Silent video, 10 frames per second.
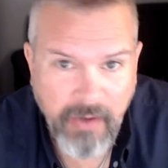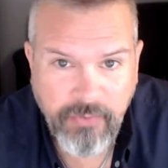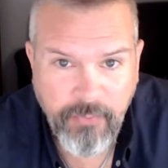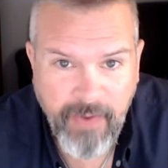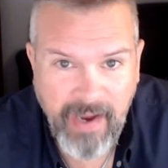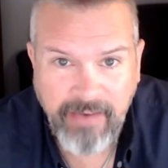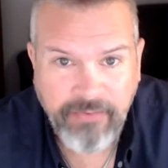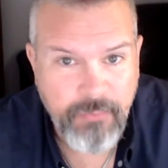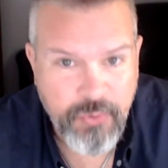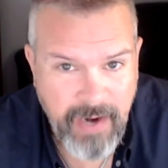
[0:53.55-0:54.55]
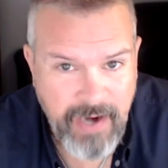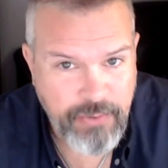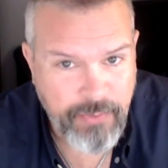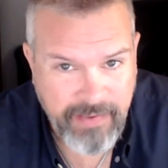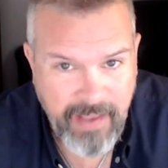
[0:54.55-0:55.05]
to find some
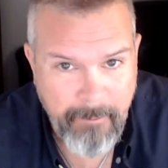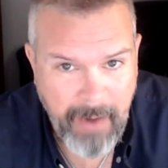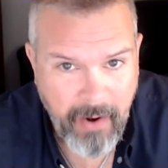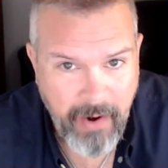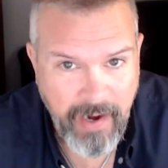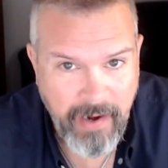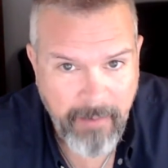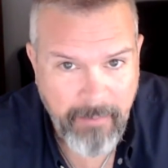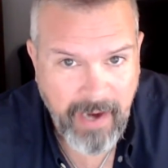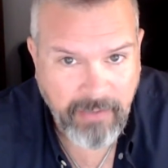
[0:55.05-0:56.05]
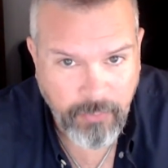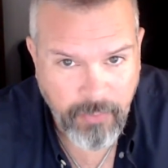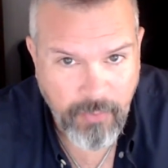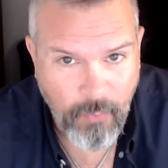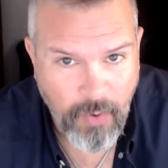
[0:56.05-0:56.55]
treasure that they buried back
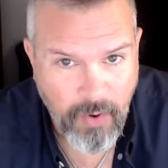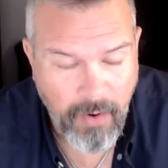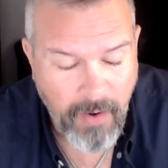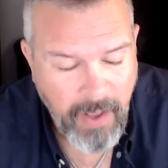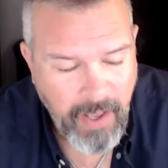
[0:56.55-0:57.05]
during the war.